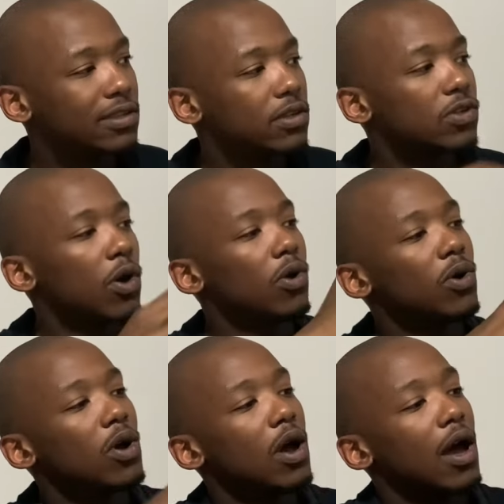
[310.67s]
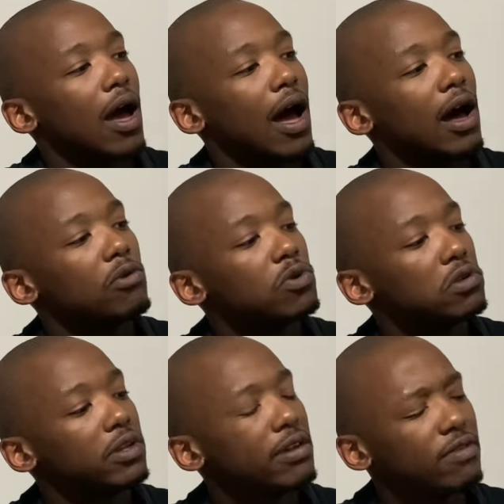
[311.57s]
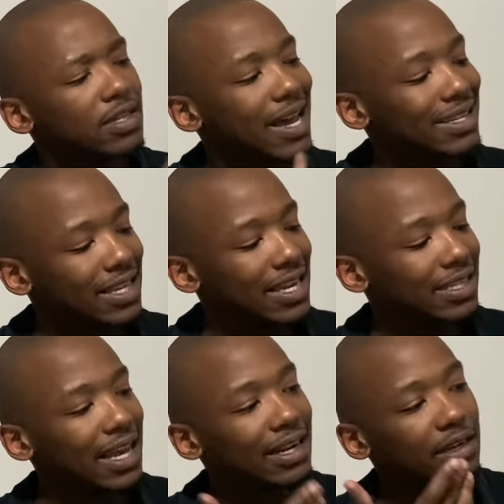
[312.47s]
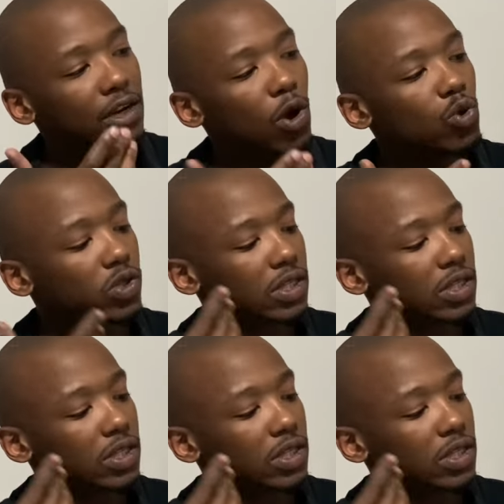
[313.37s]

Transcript: So I will leave this as is and go